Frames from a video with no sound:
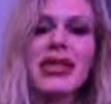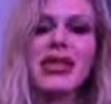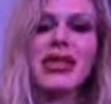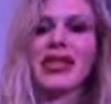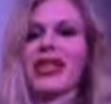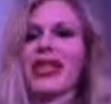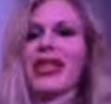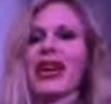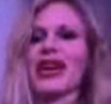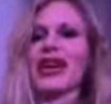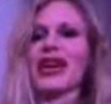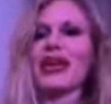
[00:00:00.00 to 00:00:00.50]

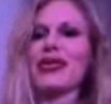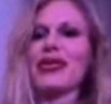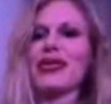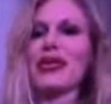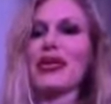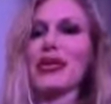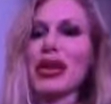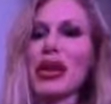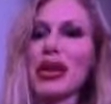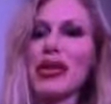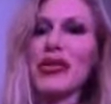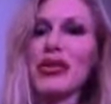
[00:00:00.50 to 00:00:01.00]
like
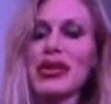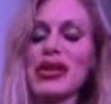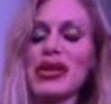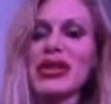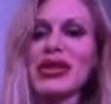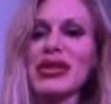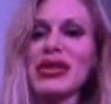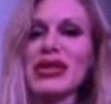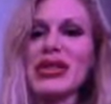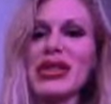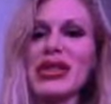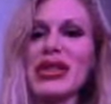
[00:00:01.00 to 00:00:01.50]
once
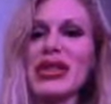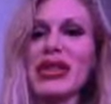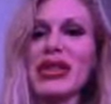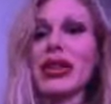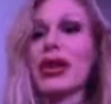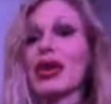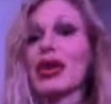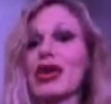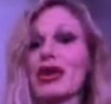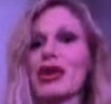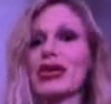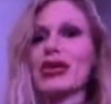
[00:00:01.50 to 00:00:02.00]
you see it, you're
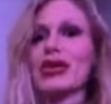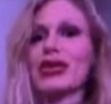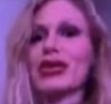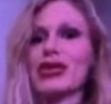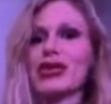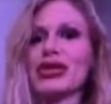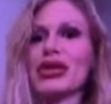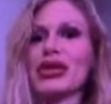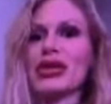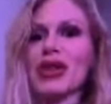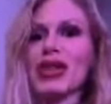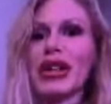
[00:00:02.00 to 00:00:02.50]
like, oh
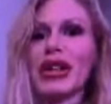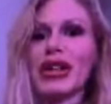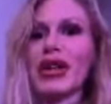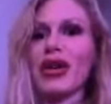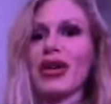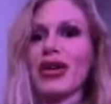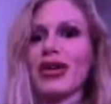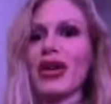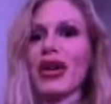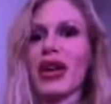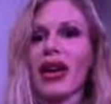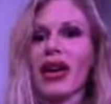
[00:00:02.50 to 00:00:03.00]
shit,
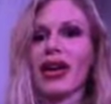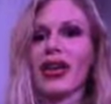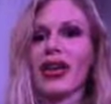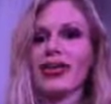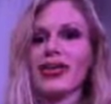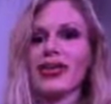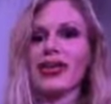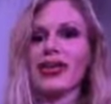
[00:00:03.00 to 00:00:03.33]
okay.